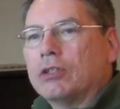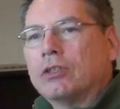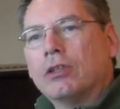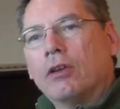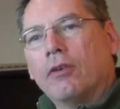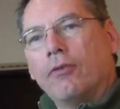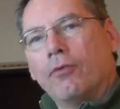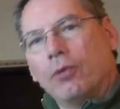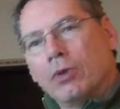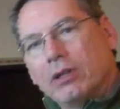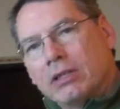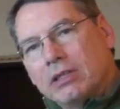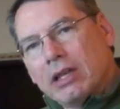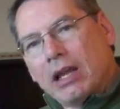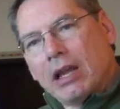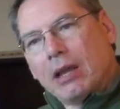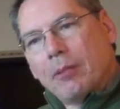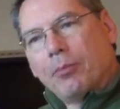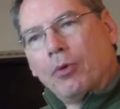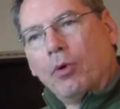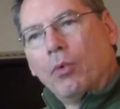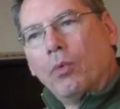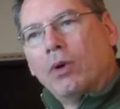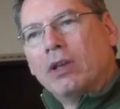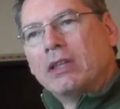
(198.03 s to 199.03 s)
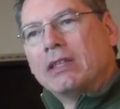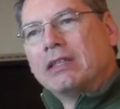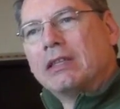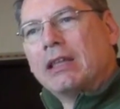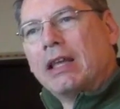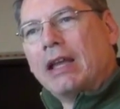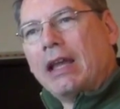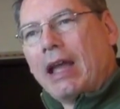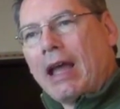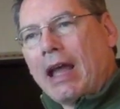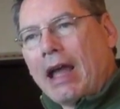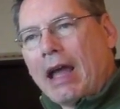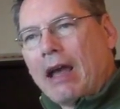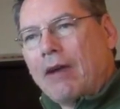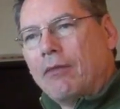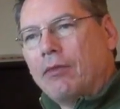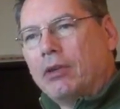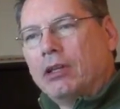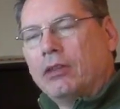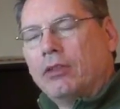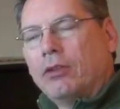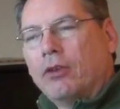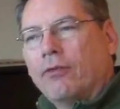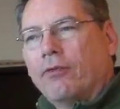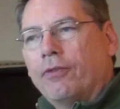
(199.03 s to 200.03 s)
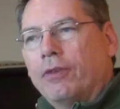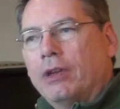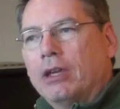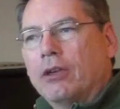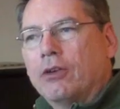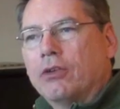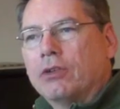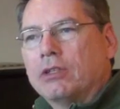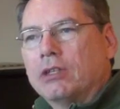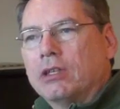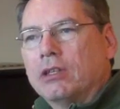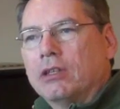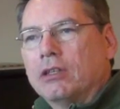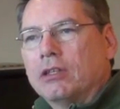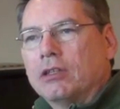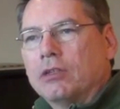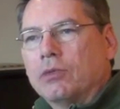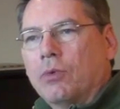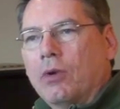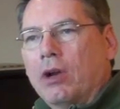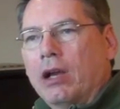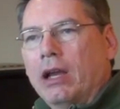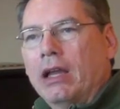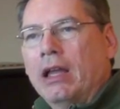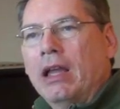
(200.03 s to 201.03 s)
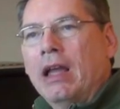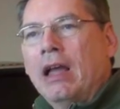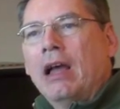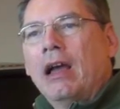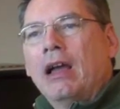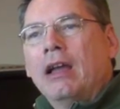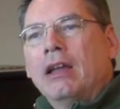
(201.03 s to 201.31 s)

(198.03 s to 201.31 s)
So for example, once they have it in their fingers in this way,